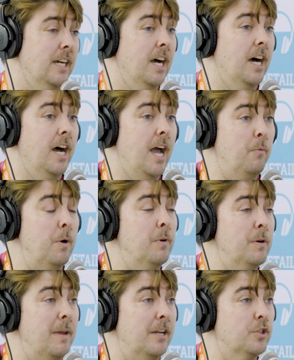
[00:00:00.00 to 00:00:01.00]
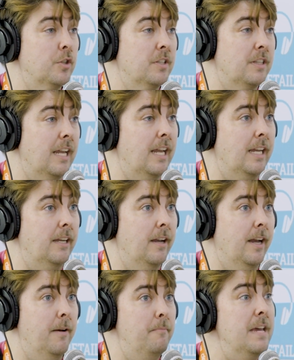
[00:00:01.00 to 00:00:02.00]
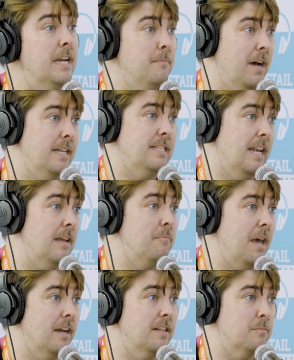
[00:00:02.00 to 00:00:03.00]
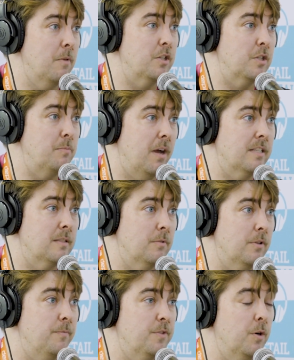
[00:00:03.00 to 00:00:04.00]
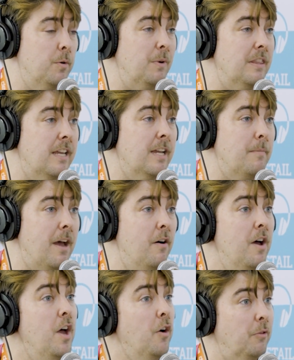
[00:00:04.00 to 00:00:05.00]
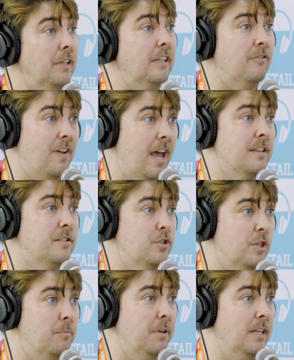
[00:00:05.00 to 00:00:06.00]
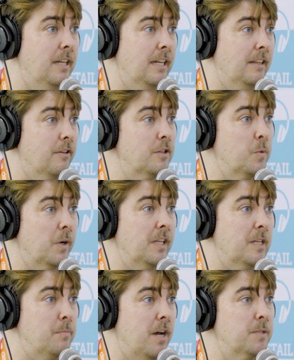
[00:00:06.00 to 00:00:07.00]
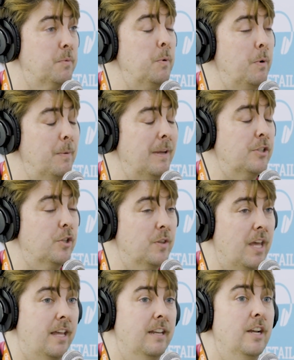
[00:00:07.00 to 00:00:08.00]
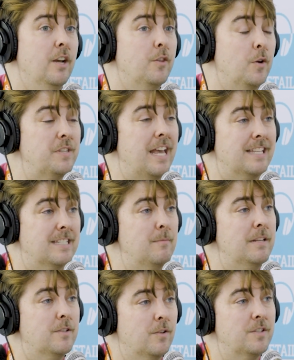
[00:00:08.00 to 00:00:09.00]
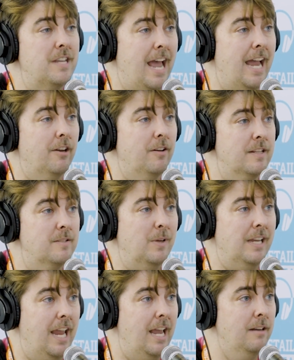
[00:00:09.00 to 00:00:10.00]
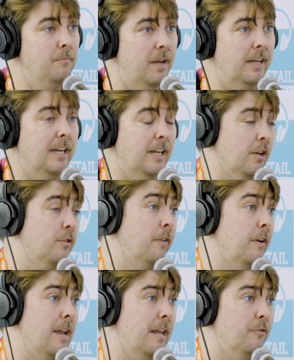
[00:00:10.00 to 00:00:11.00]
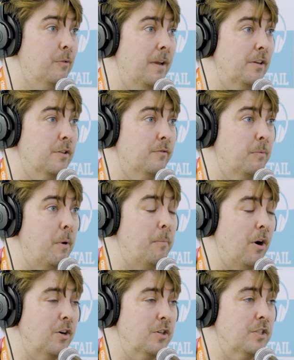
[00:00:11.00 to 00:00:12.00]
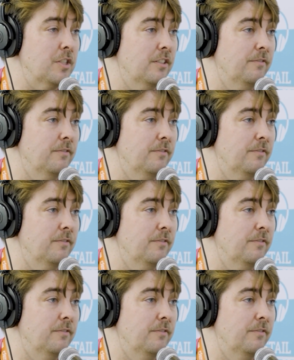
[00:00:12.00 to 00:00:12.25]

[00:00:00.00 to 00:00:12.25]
And we want to make sure that they minimize that impact as much as possible. So when we think about really fast shipping, getting there as quickly as possible, we want to make sure that those estimates are as accurate as we can by getting good information from our partners.